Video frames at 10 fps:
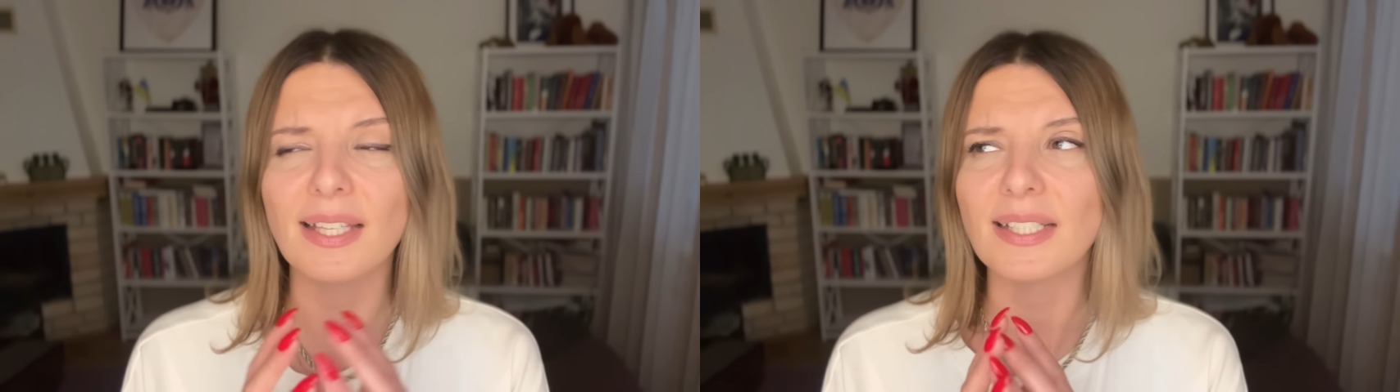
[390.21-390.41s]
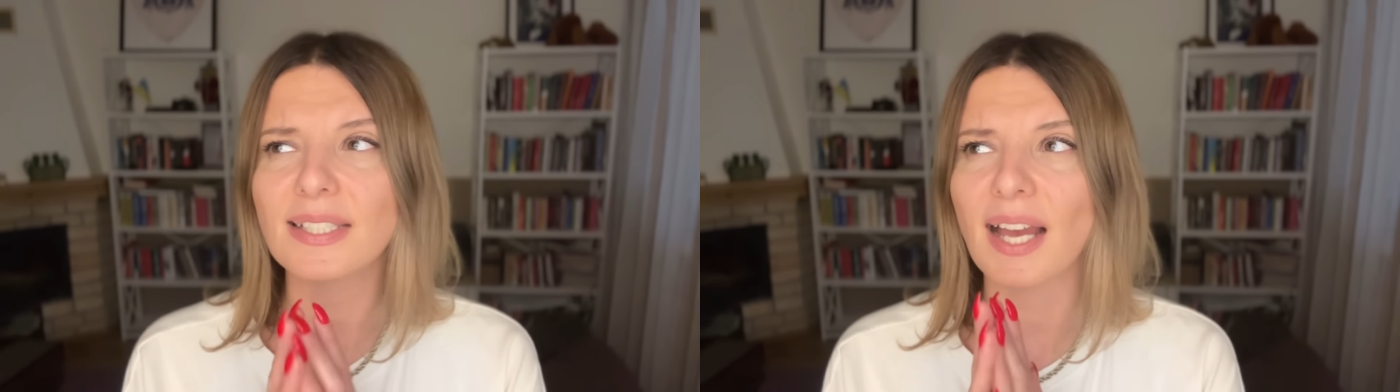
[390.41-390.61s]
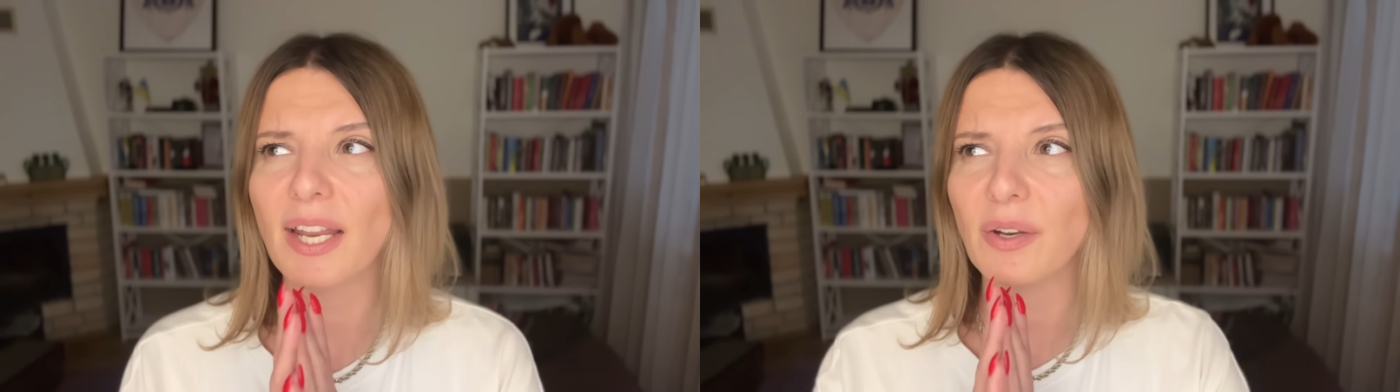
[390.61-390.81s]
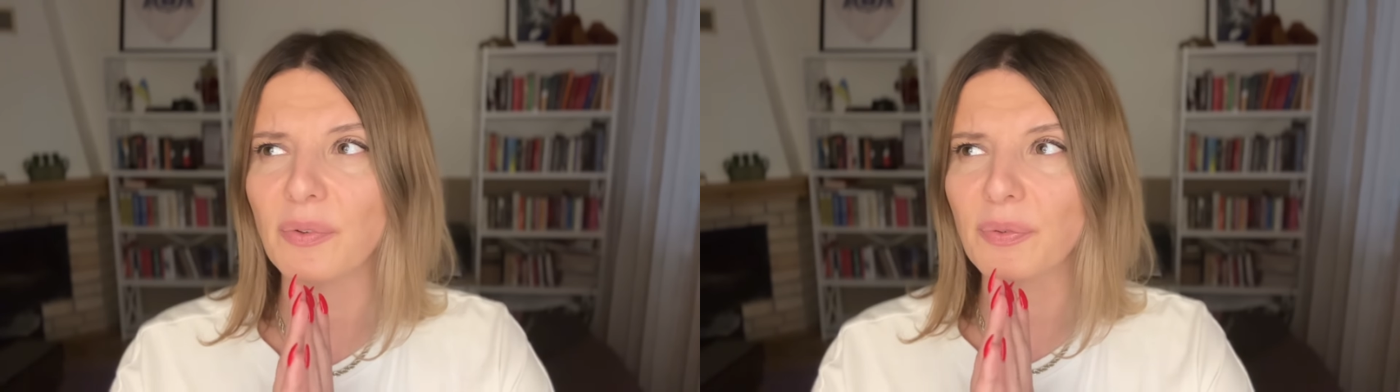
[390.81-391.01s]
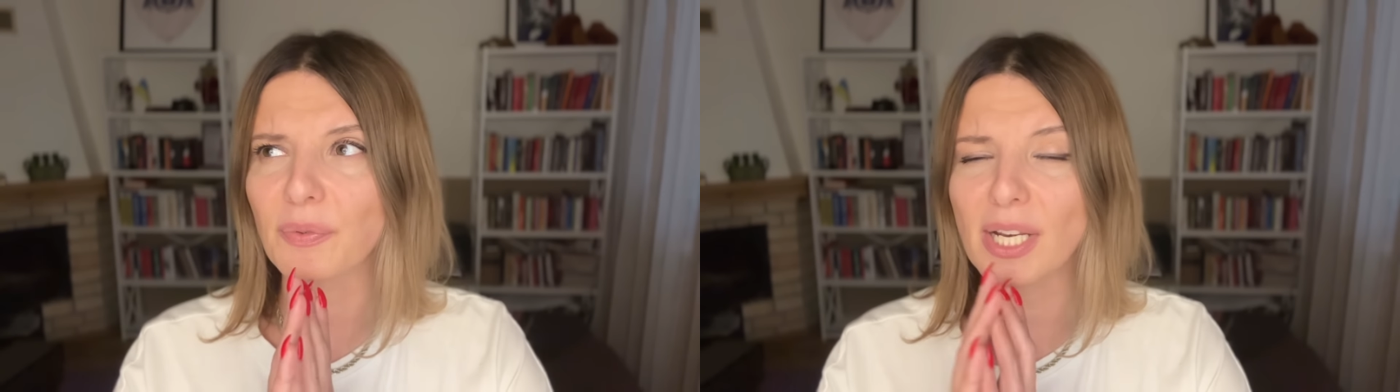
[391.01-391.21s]
this kind
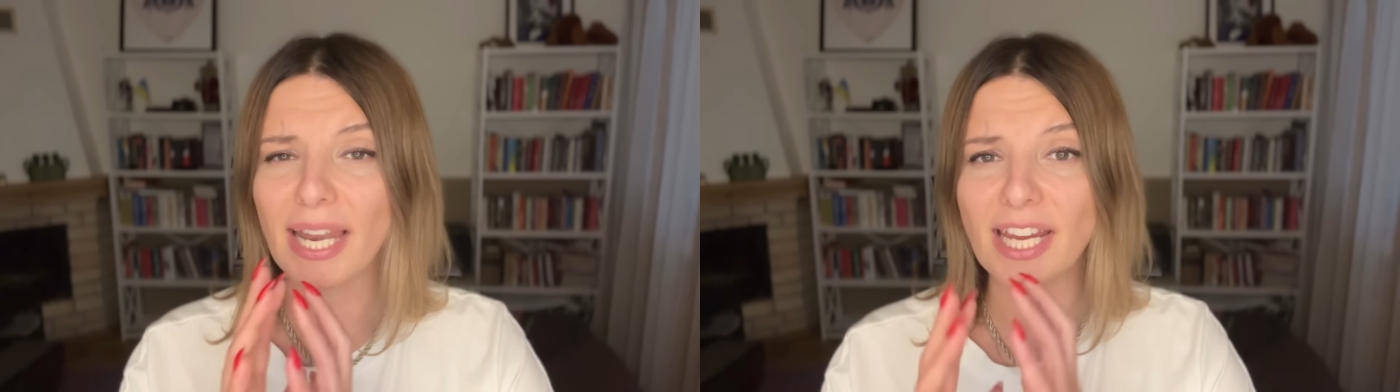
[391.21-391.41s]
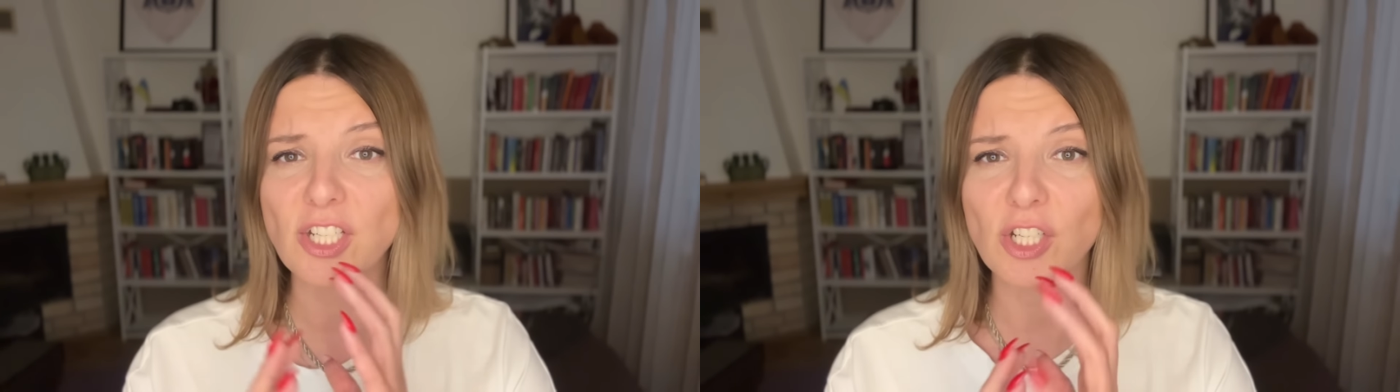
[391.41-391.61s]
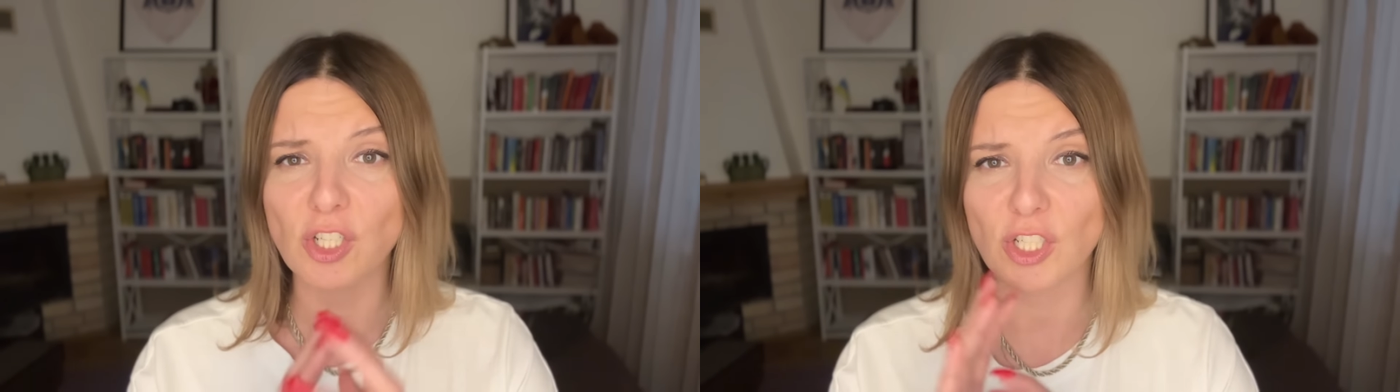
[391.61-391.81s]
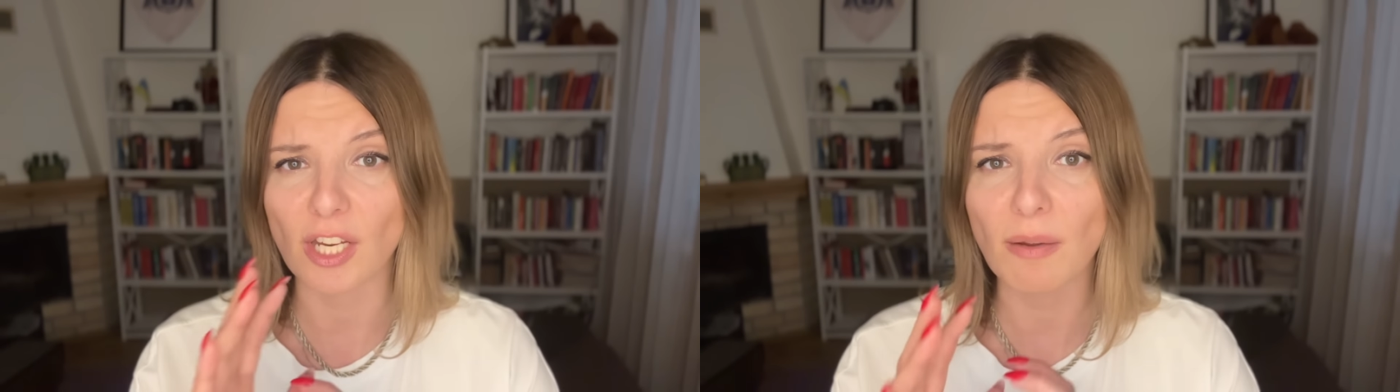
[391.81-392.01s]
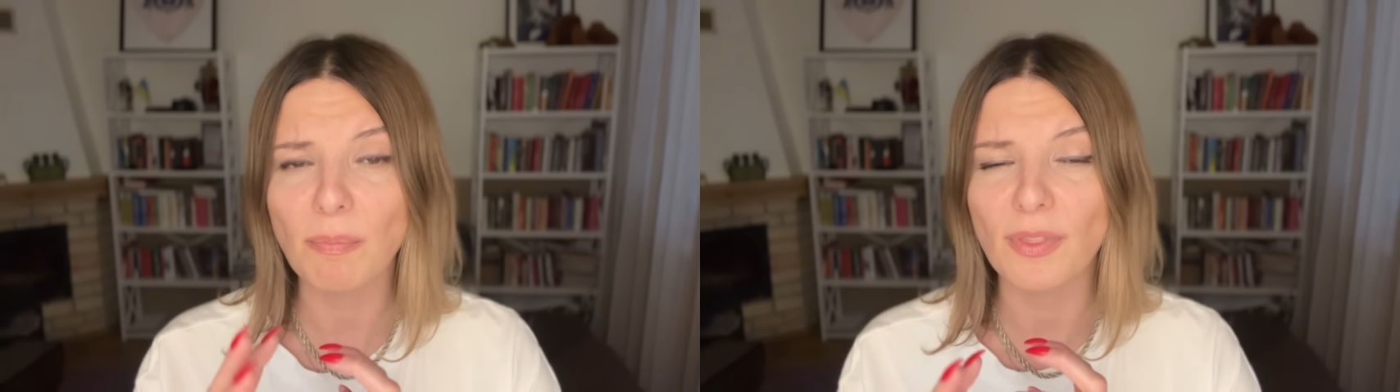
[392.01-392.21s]
of relationship